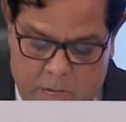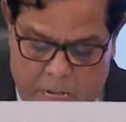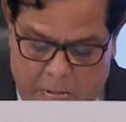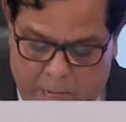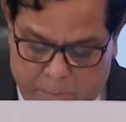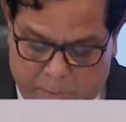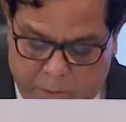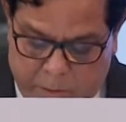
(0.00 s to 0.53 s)

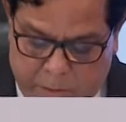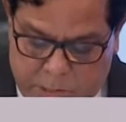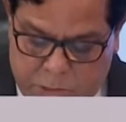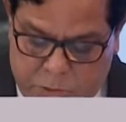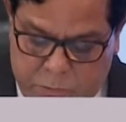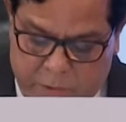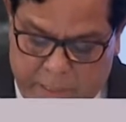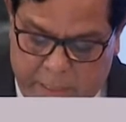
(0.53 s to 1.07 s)
I am honored
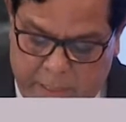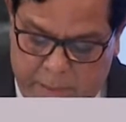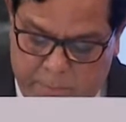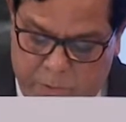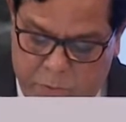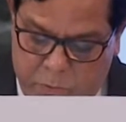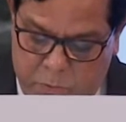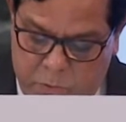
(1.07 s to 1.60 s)
to welcome
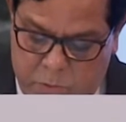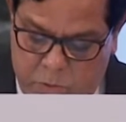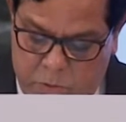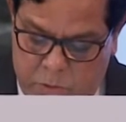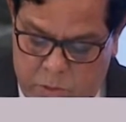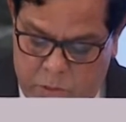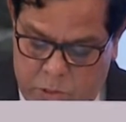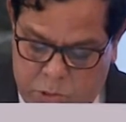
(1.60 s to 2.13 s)
you
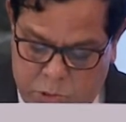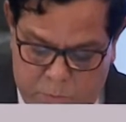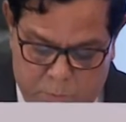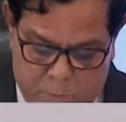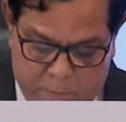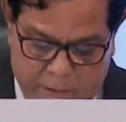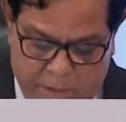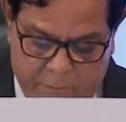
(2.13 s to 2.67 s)
to
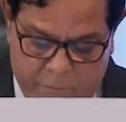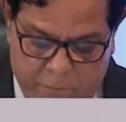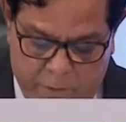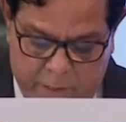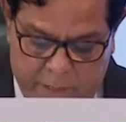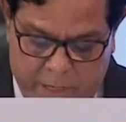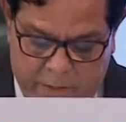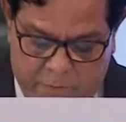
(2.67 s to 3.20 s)
Mumbai for
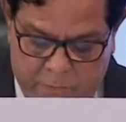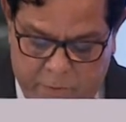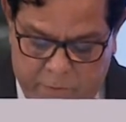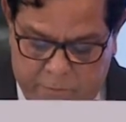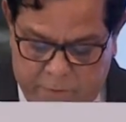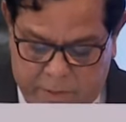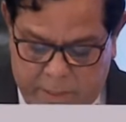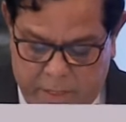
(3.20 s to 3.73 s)
the Gateway
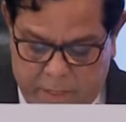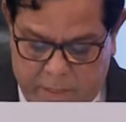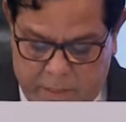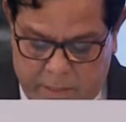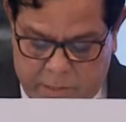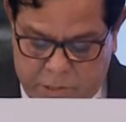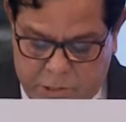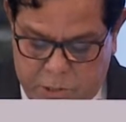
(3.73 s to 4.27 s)
of India
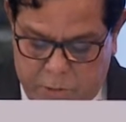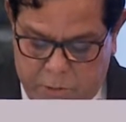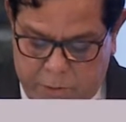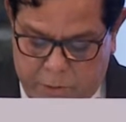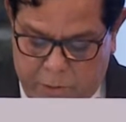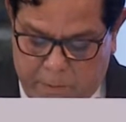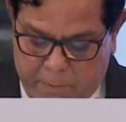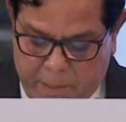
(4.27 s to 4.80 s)

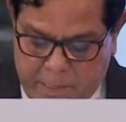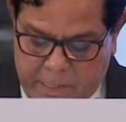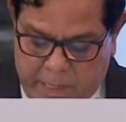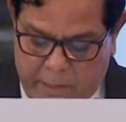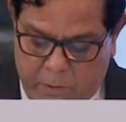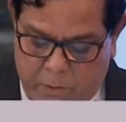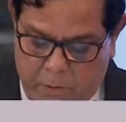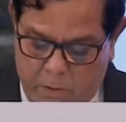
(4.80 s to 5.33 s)
Geoeconomic
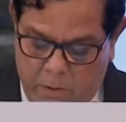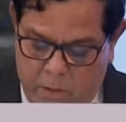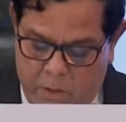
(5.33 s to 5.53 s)
Dialogue,